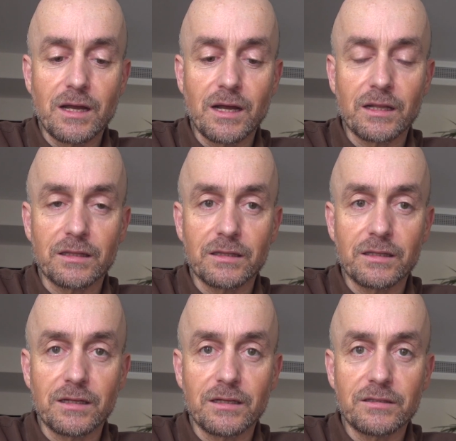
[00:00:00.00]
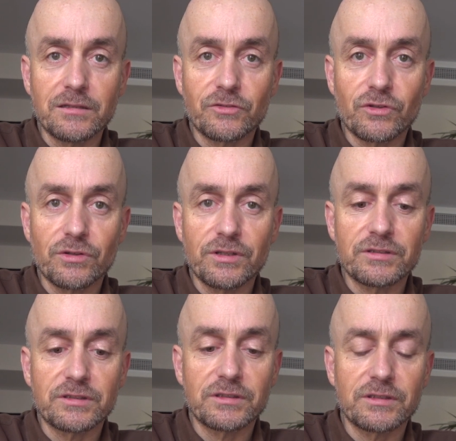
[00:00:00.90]
And the little story
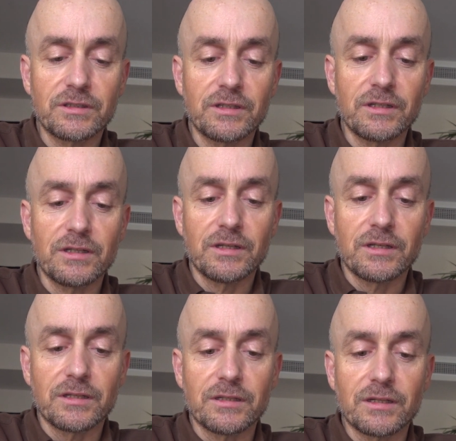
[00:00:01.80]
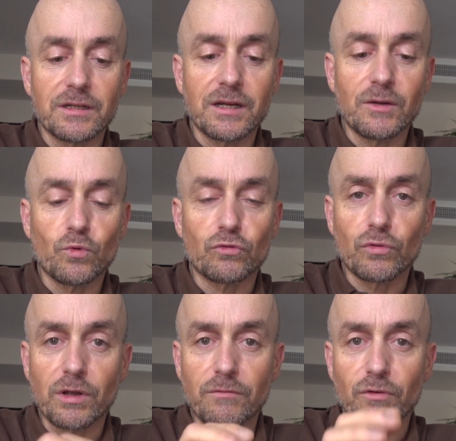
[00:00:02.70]
is that I was
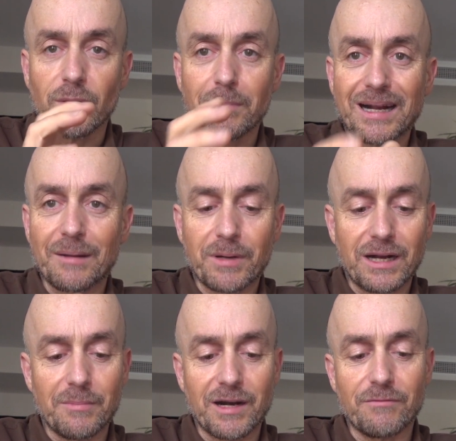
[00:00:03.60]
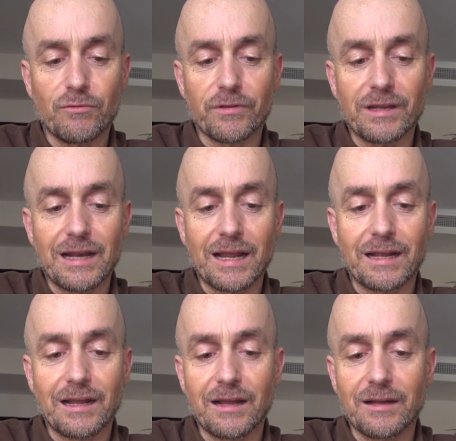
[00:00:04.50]
looking for a backup camera for the
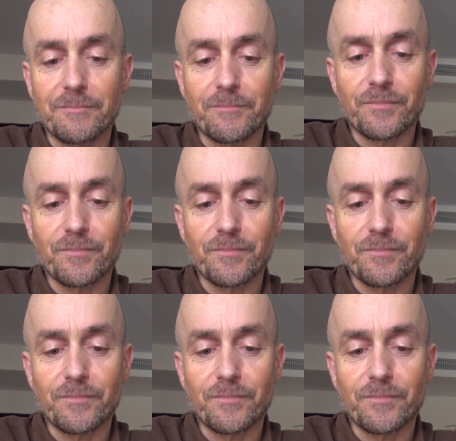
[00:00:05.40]
Leica